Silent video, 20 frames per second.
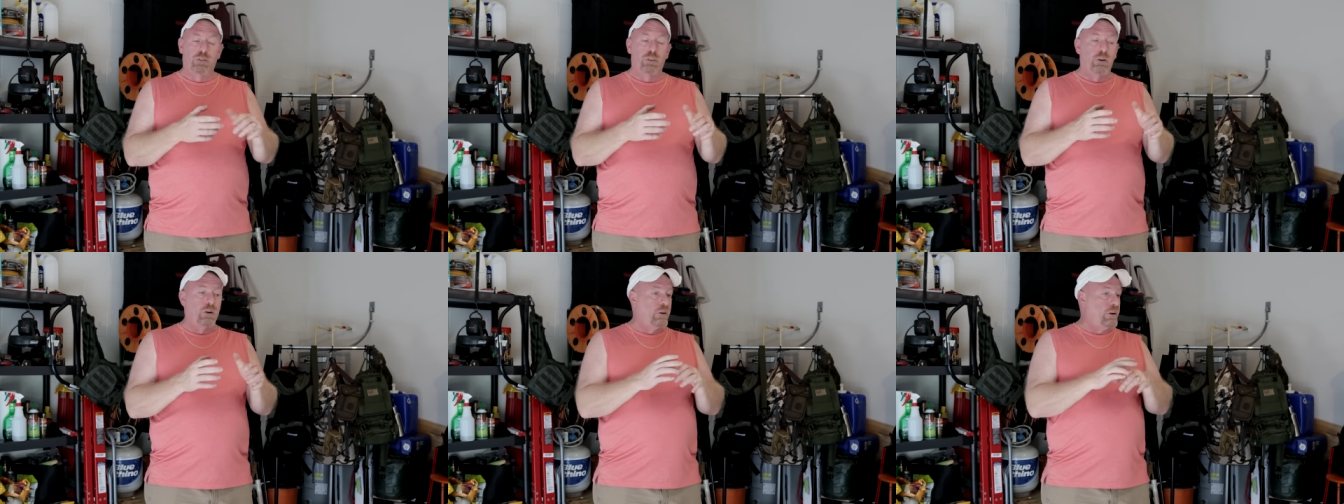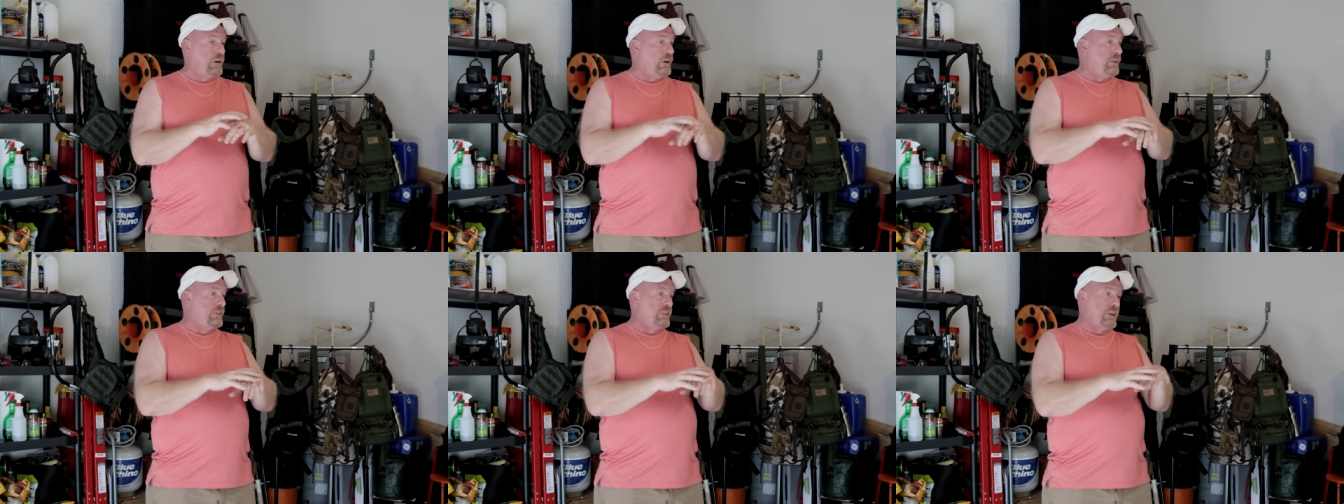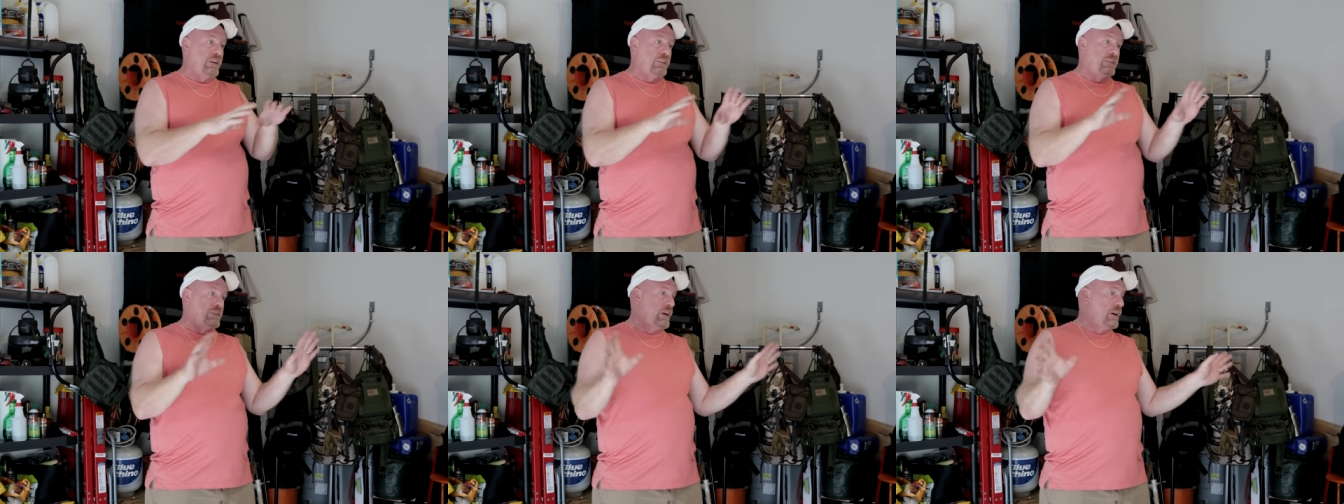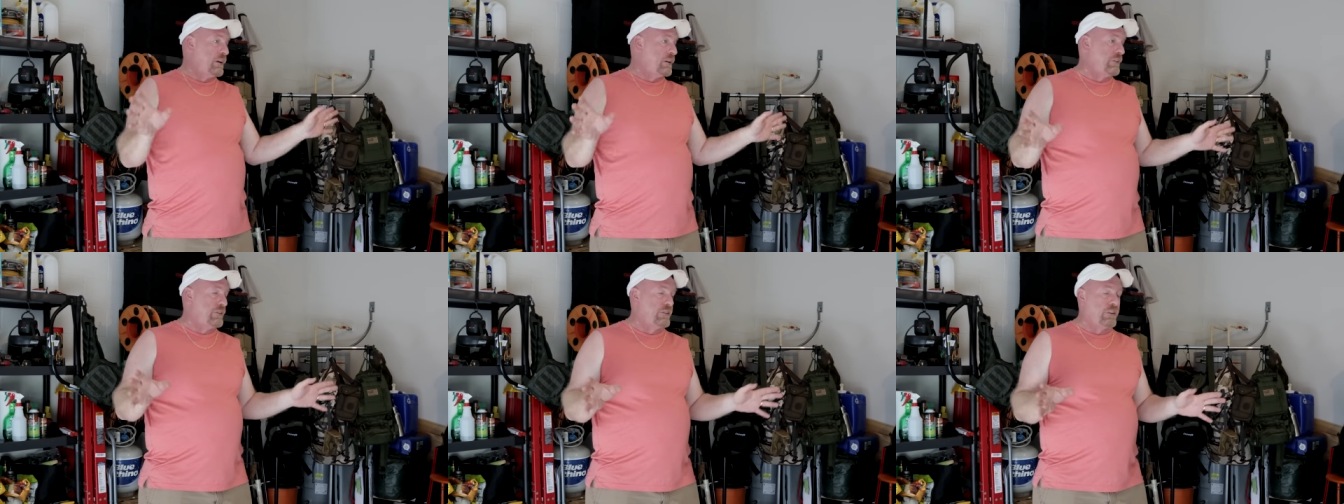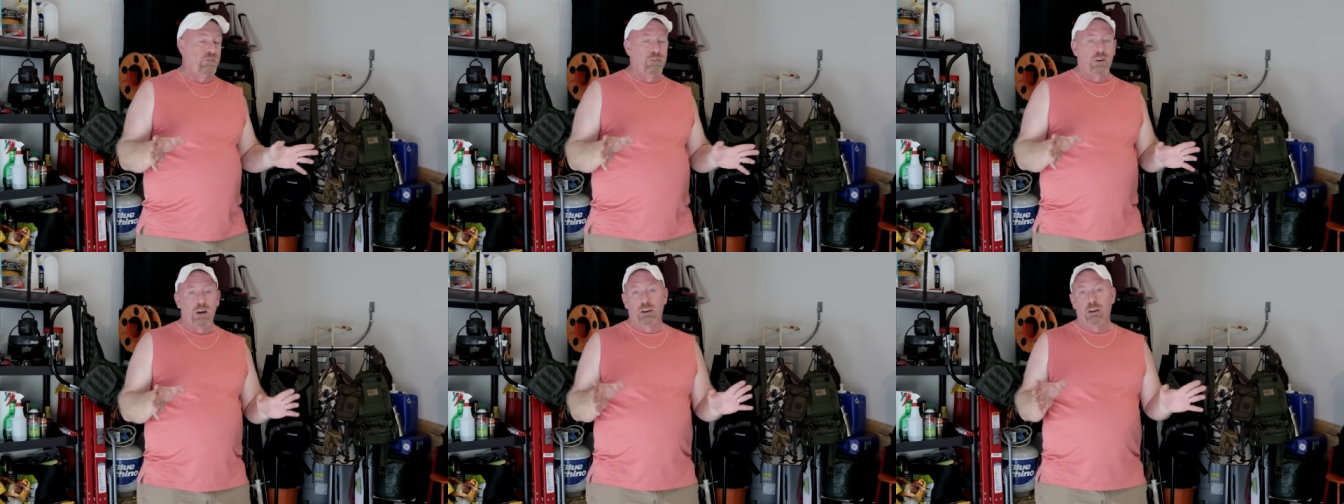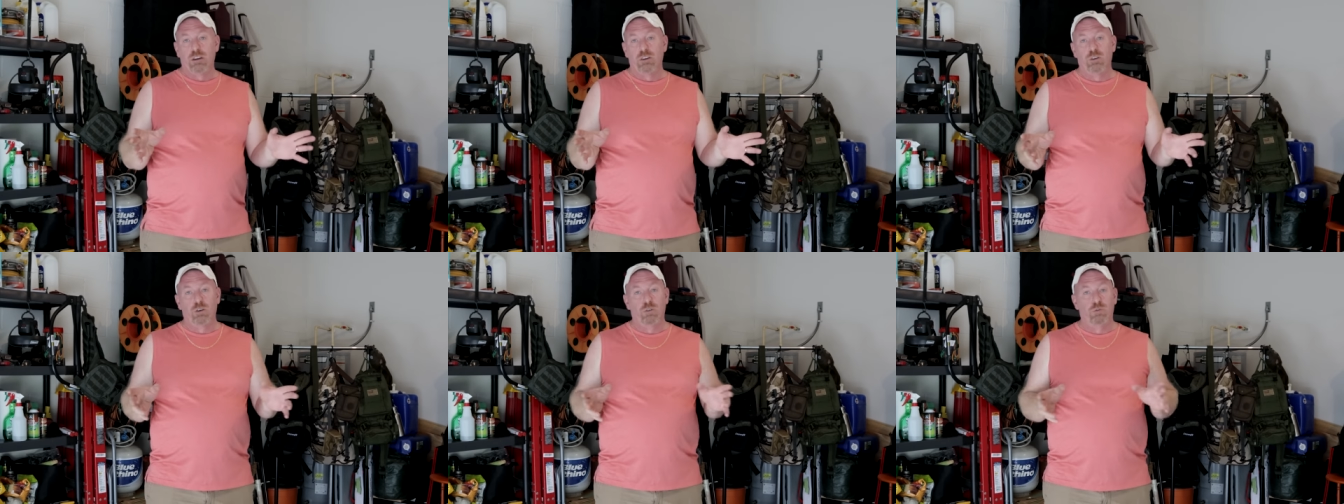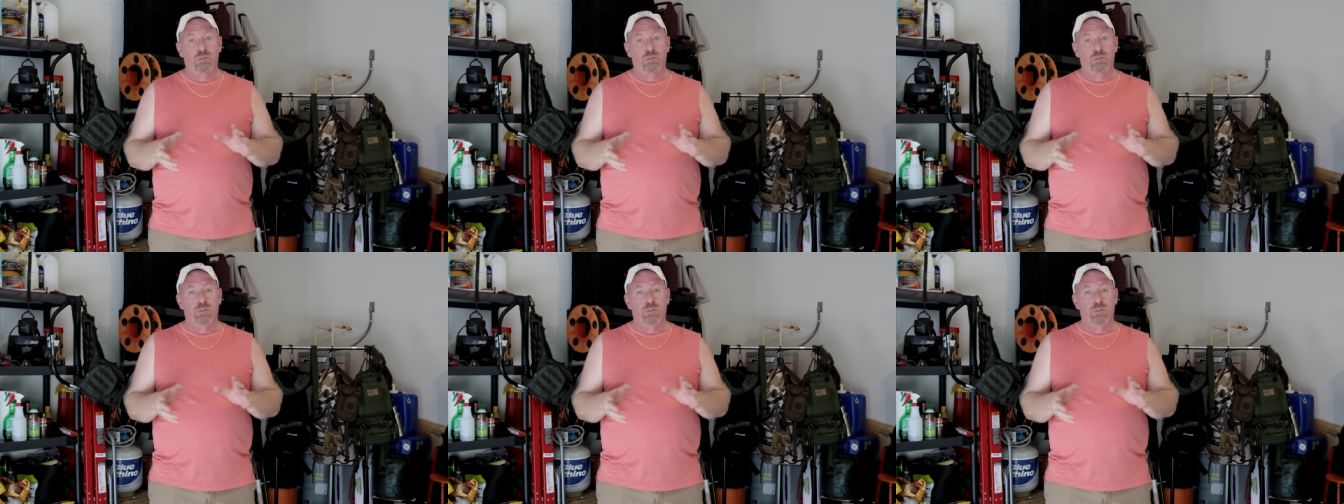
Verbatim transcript: There is a ton of stuff I can do